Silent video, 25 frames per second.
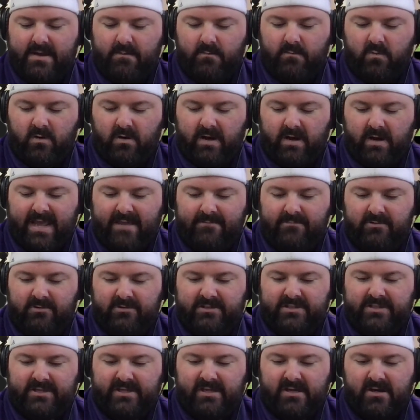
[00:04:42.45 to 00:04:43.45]
then we're able
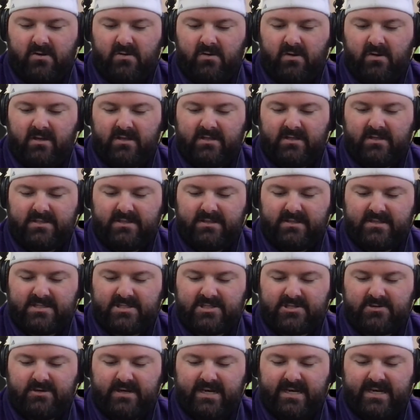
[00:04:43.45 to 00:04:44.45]
to go onto the
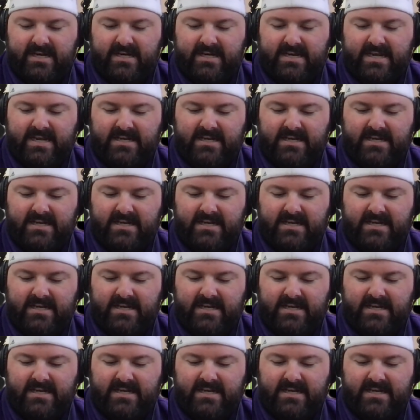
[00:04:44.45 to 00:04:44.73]
screen